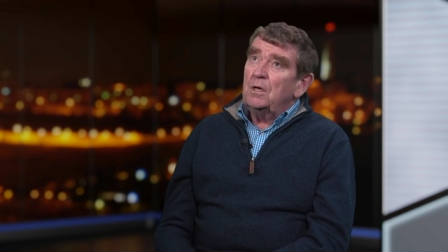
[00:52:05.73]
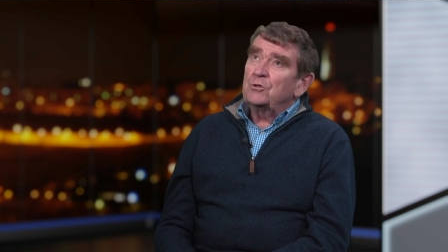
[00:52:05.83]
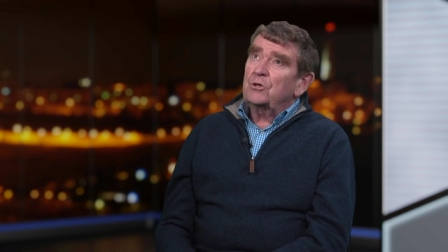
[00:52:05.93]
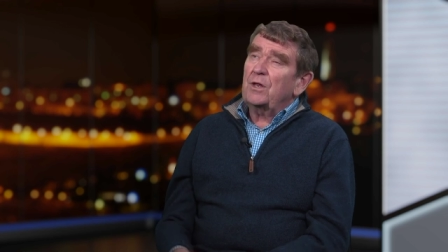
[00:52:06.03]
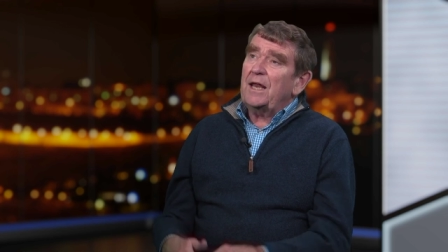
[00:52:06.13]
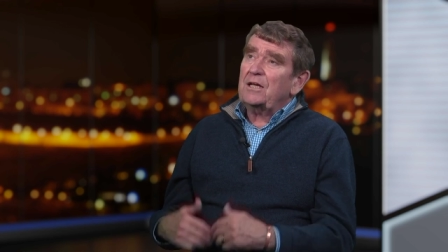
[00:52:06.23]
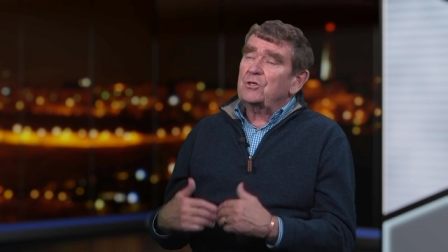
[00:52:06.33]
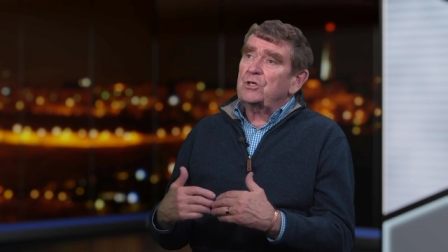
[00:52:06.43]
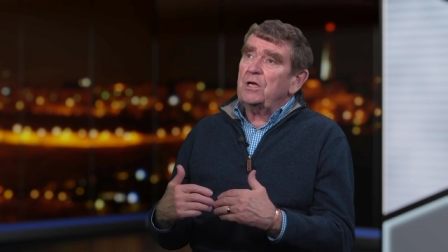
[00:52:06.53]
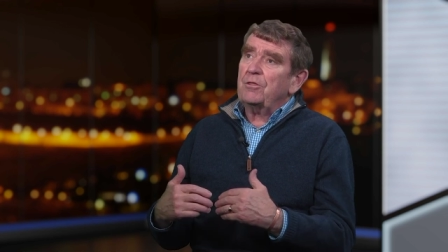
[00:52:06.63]
So the
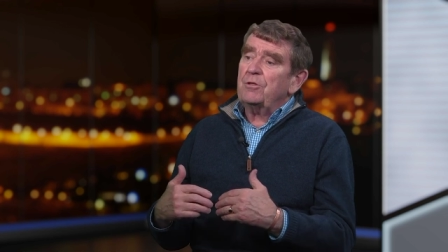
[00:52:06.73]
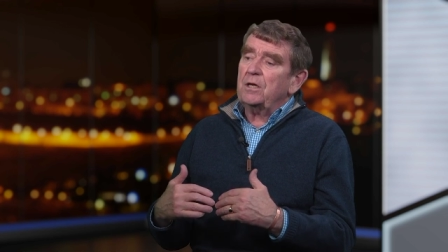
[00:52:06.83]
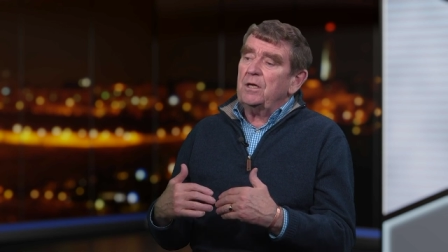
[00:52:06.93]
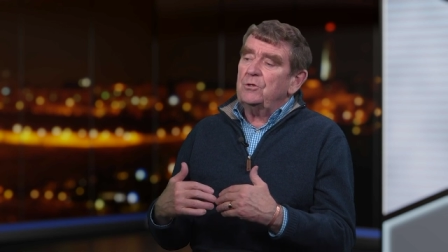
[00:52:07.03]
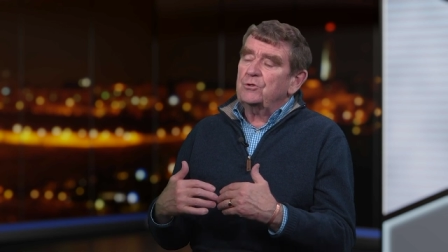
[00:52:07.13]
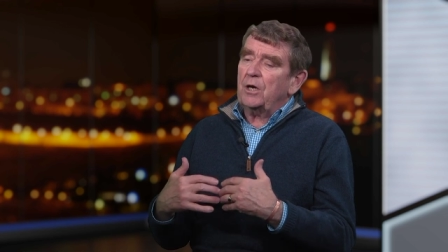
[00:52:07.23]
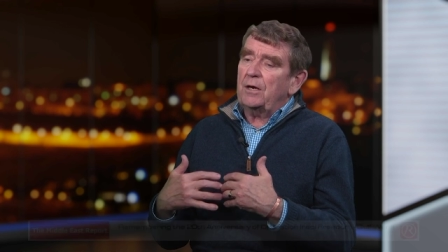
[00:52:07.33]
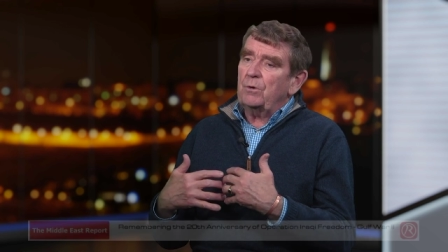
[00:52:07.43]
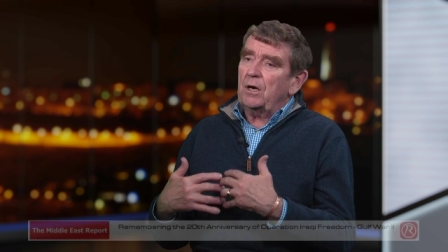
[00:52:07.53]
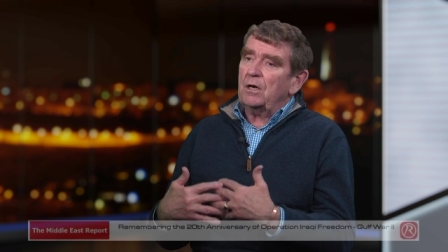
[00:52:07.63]
legacy, I think, is
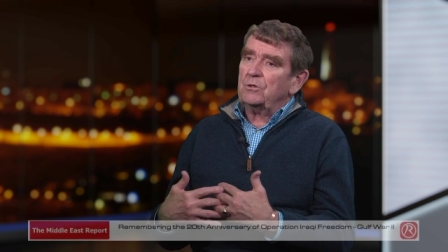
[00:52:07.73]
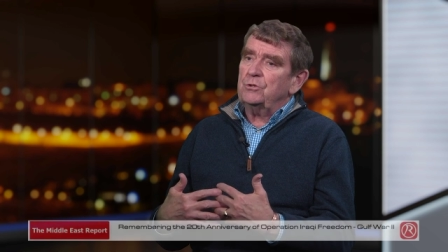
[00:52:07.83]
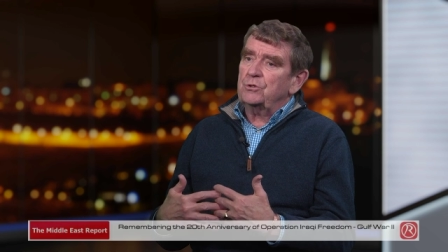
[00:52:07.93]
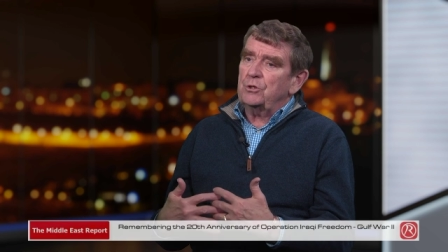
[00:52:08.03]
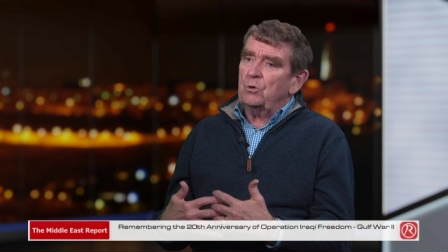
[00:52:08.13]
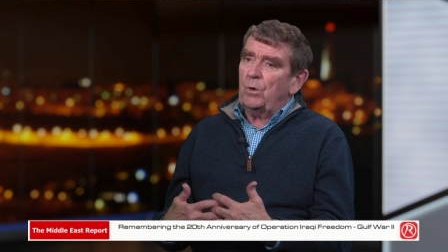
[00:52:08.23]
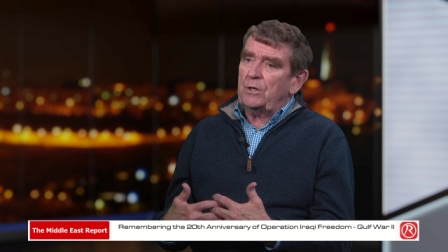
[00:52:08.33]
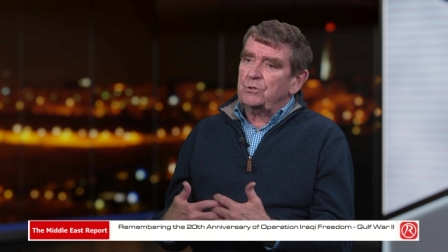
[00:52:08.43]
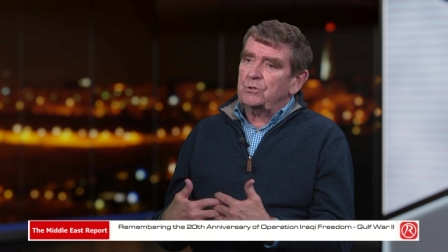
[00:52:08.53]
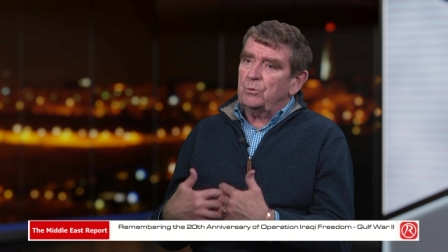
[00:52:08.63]
a reluctance in the
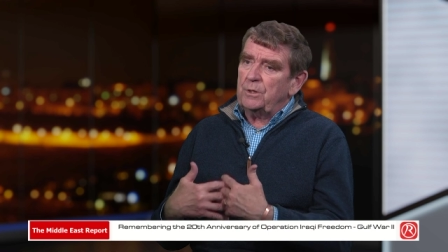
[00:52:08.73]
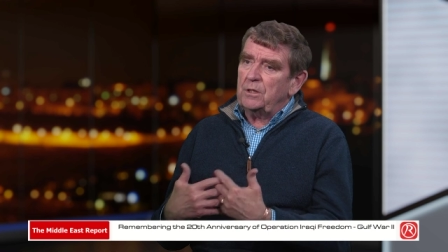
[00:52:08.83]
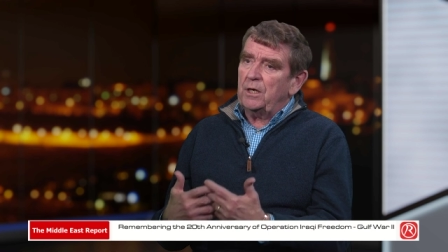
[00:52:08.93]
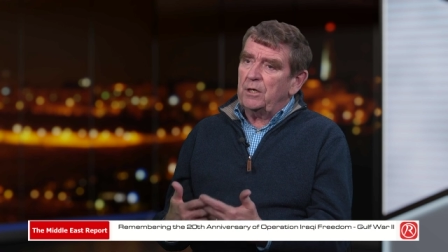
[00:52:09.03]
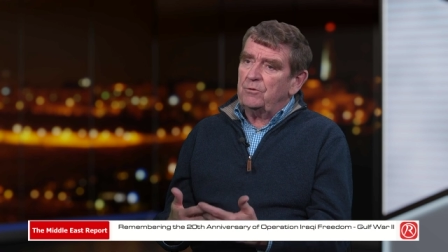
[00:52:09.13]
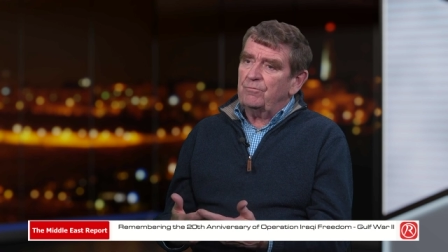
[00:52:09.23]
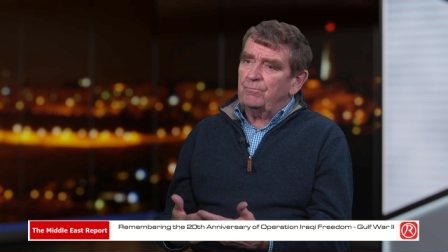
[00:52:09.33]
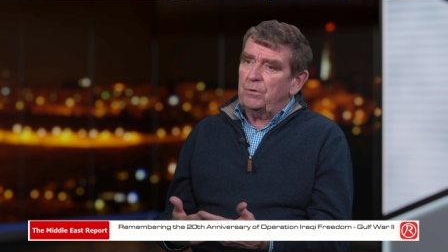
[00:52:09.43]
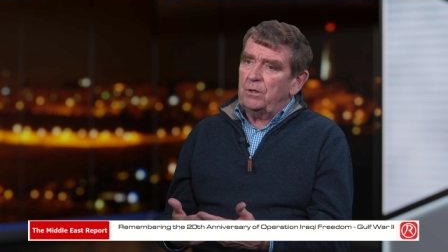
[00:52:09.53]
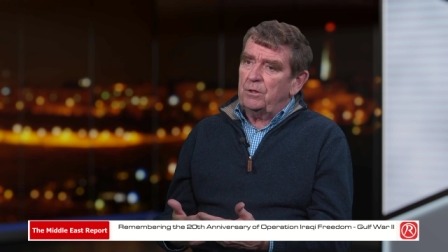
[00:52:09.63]
West to engage
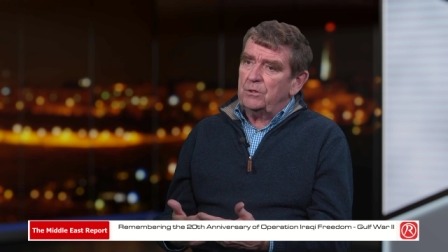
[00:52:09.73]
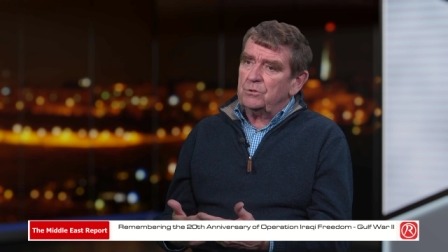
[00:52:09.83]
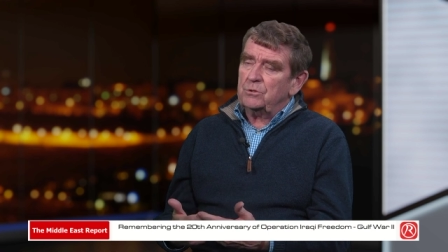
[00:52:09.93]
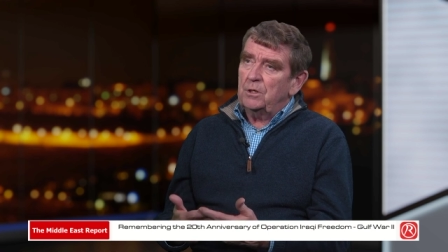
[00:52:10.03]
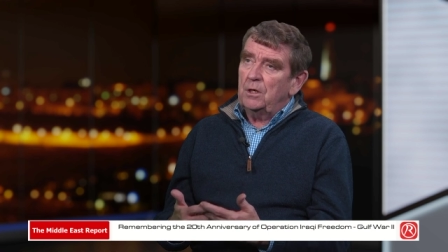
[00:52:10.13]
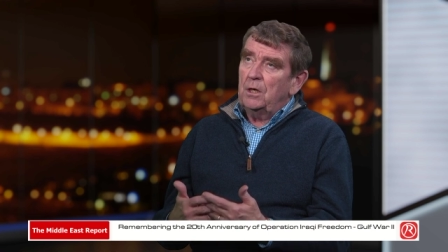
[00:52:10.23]
in this,